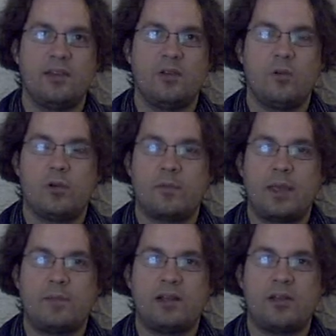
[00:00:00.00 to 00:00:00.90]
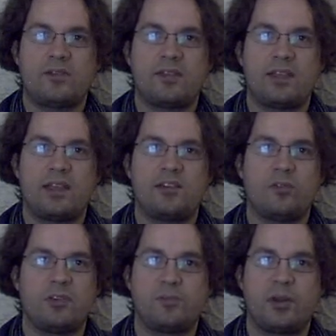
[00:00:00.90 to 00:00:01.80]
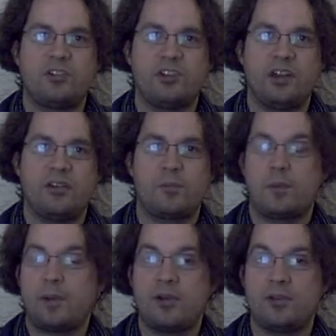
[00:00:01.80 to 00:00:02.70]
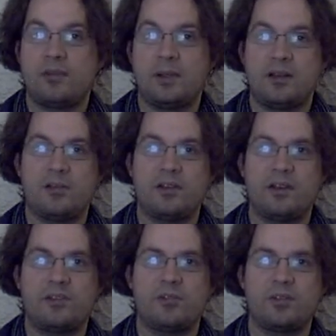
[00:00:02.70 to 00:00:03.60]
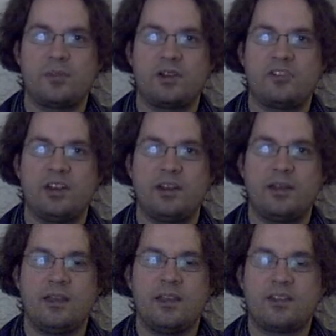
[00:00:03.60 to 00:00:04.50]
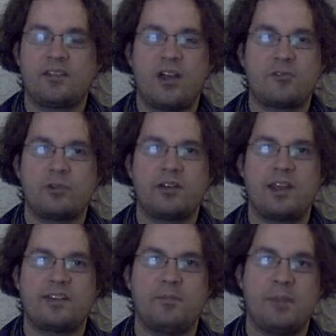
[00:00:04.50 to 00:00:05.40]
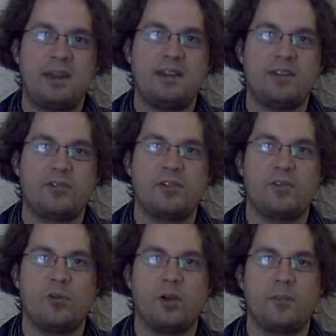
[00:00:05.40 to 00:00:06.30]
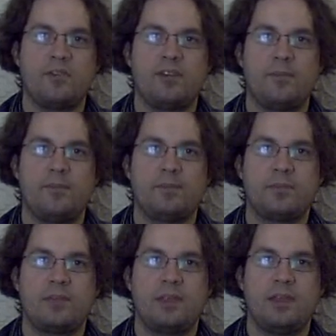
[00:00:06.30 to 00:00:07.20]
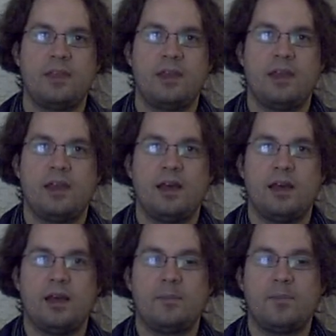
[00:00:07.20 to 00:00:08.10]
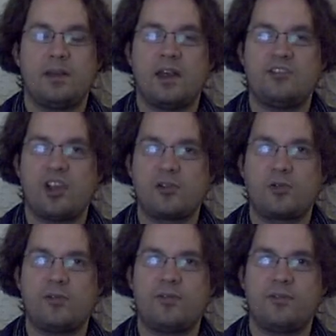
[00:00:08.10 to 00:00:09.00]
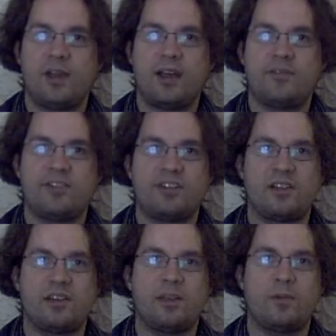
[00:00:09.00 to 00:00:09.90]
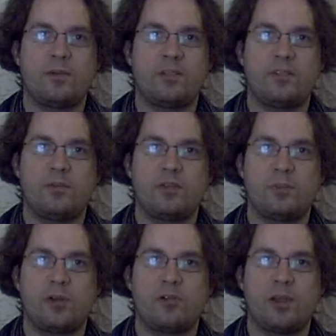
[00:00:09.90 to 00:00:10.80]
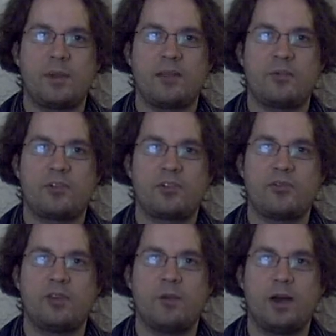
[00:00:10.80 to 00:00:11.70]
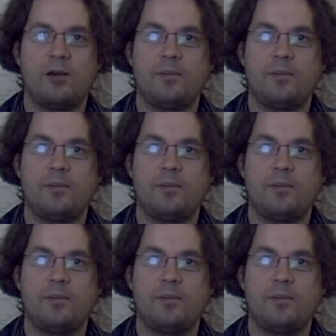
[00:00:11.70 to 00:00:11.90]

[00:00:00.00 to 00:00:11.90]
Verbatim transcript: Or maybe load something into a spreadsheet or prepare it to be loaded into a spreadsheet. Software takes many different forms. Uh, but a general uh, facility with, with programming will serve you well.